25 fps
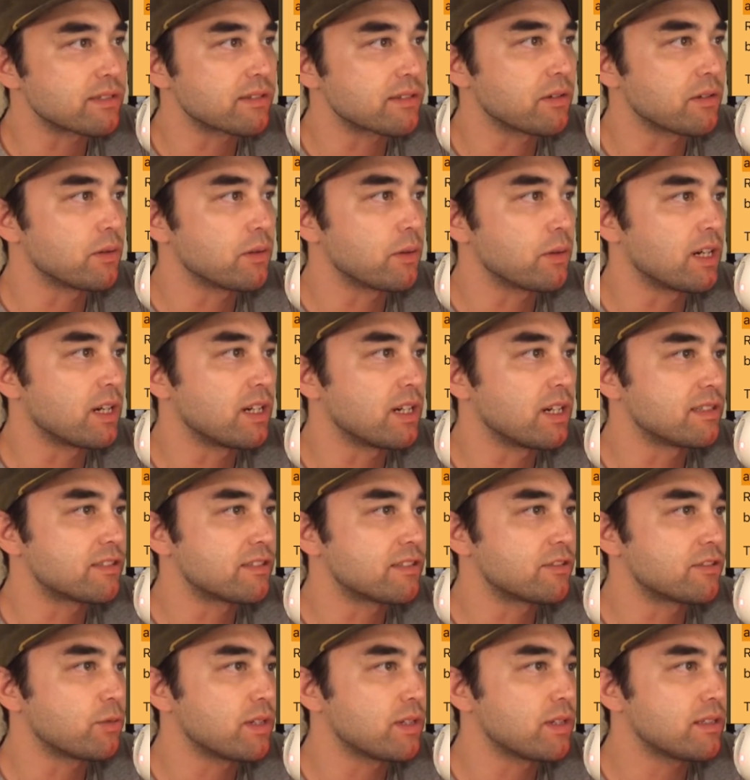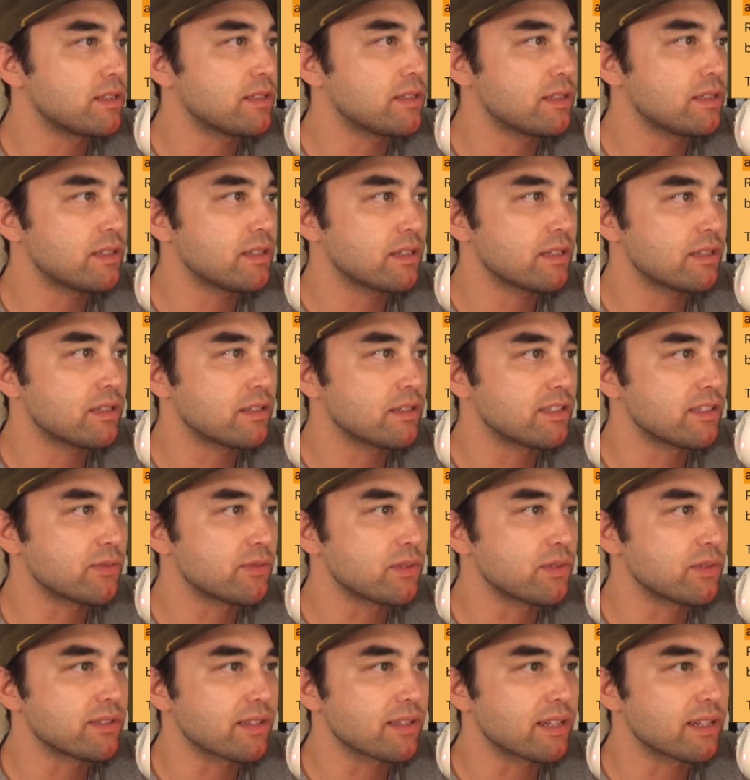So uh, Zwin
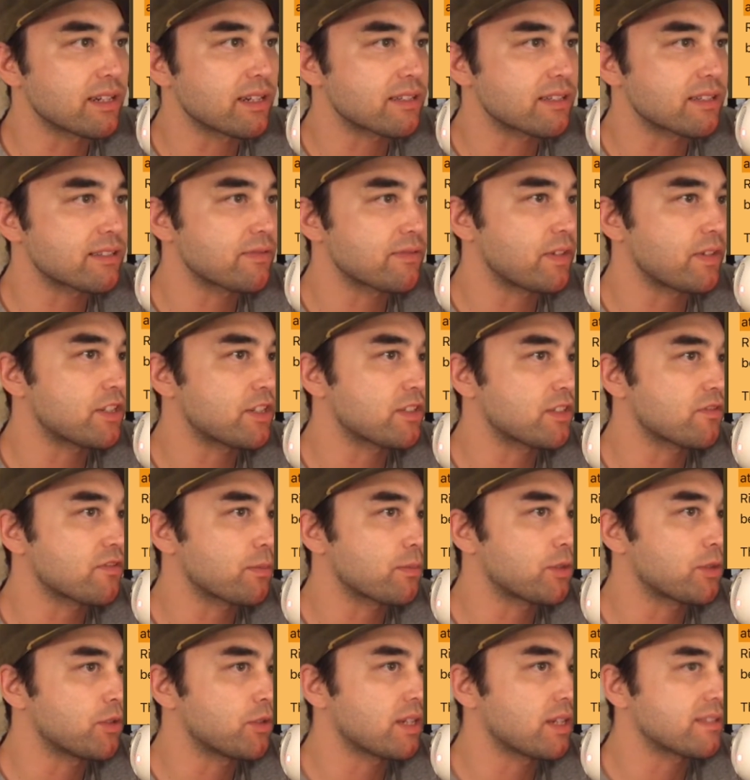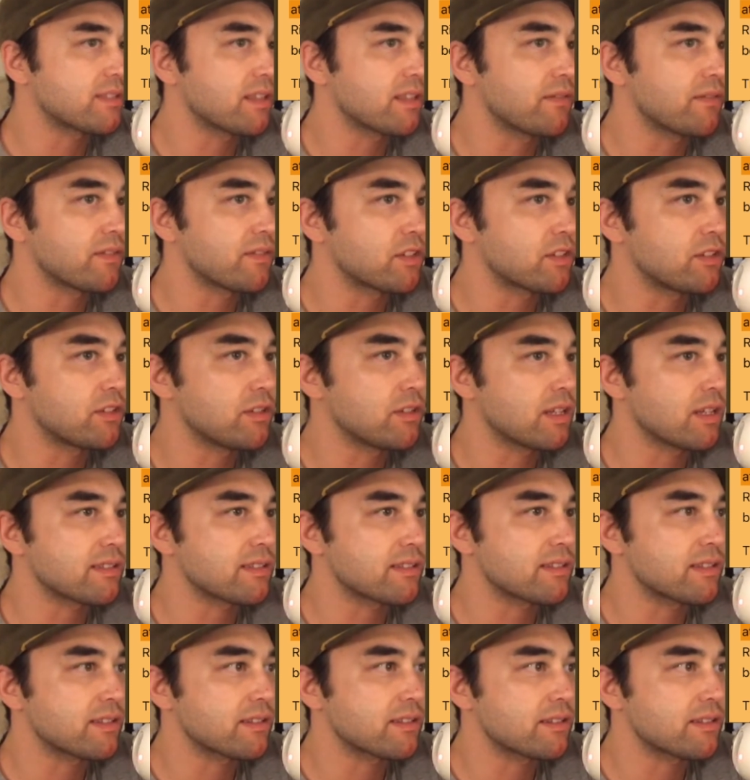Zwin's led excavations from 2011 to
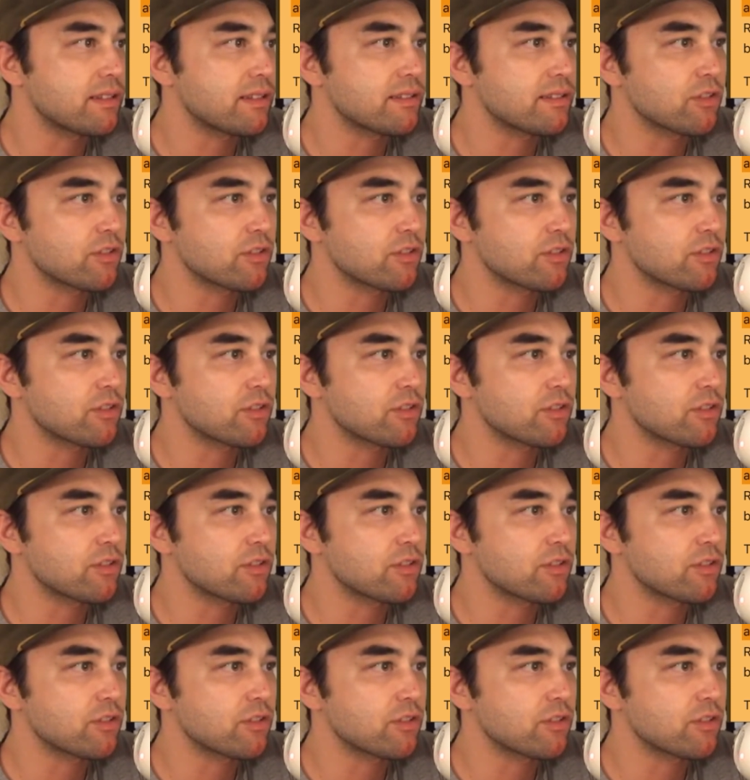2016,